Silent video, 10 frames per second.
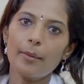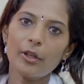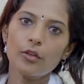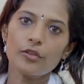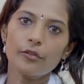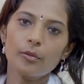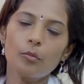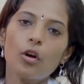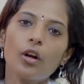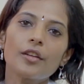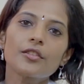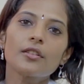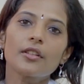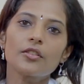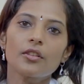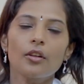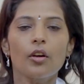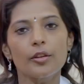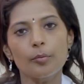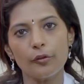because of the more concentration
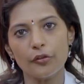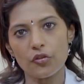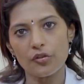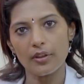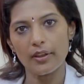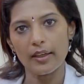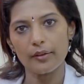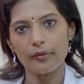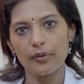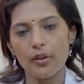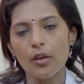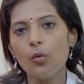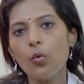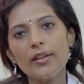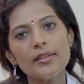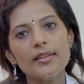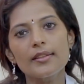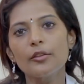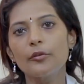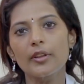on the professional life. What is
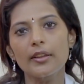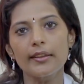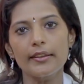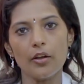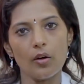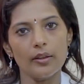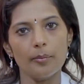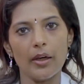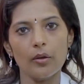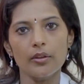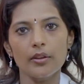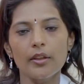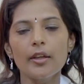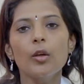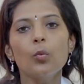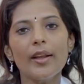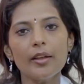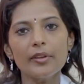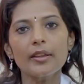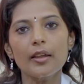this infertility all about?
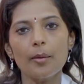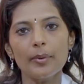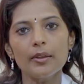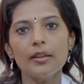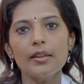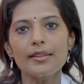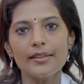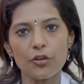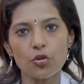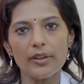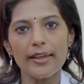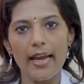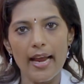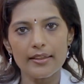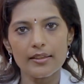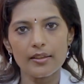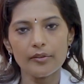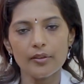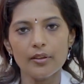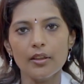Whenever a couple is sexually active,
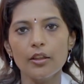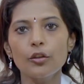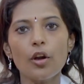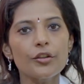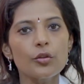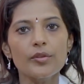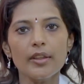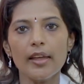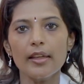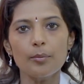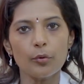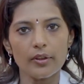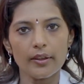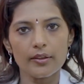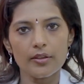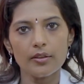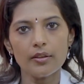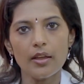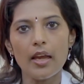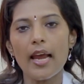not using any protection,
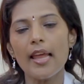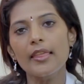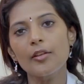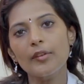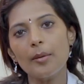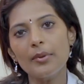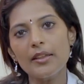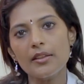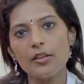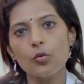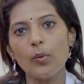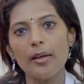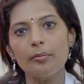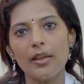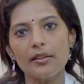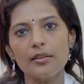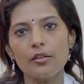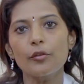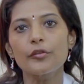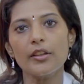and they've completed 12 months
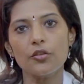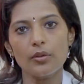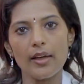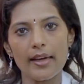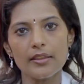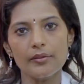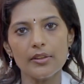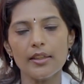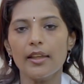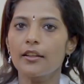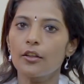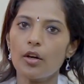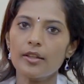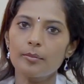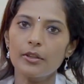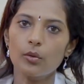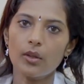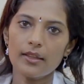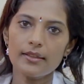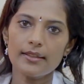of sexual activity and they're not able to
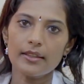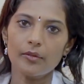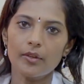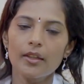conceive,